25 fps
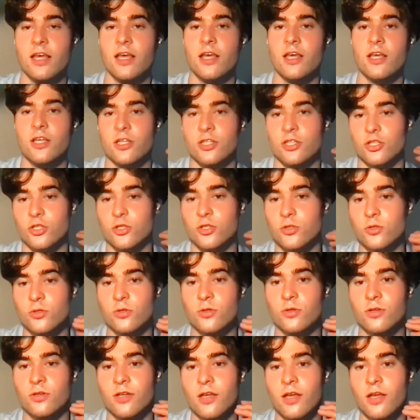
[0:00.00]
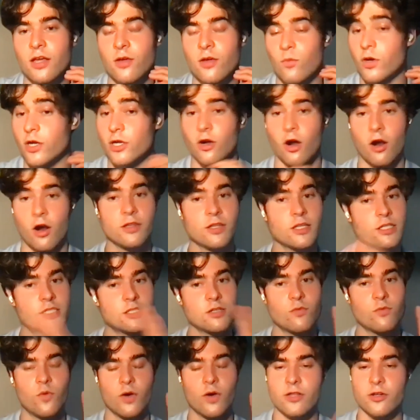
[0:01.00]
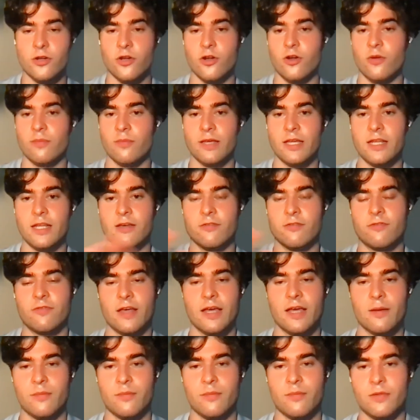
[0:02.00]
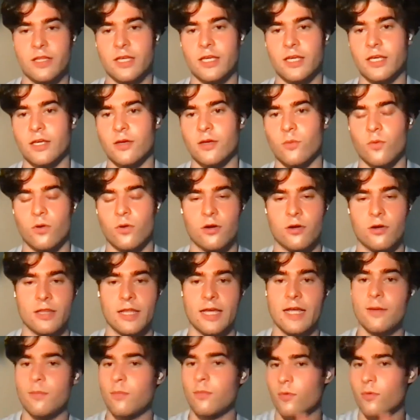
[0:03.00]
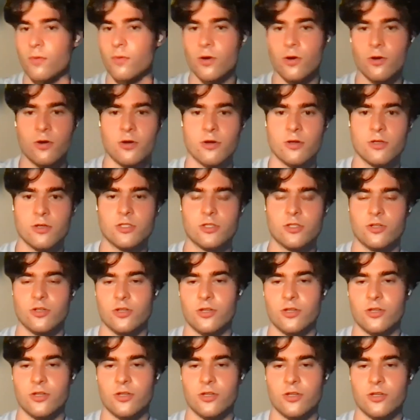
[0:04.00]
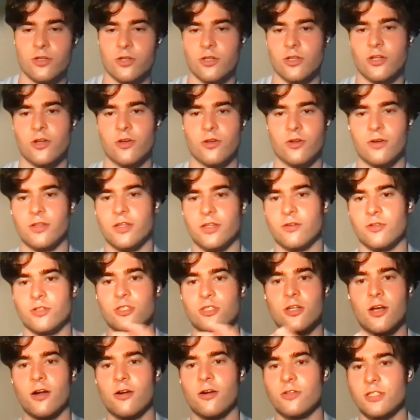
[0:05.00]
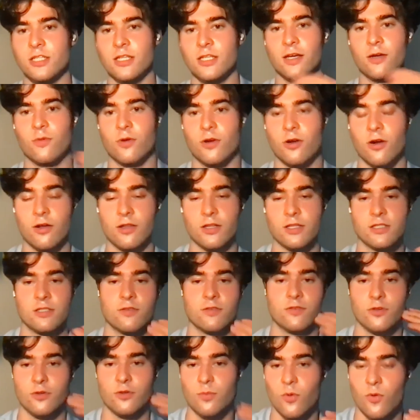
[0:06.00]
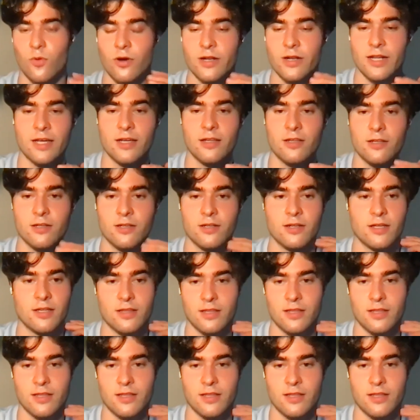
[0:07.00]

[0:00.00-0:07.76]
you, regardless of whether your immediate family were laborers or you're in the aristocracy, like regardless, if you're born in England in the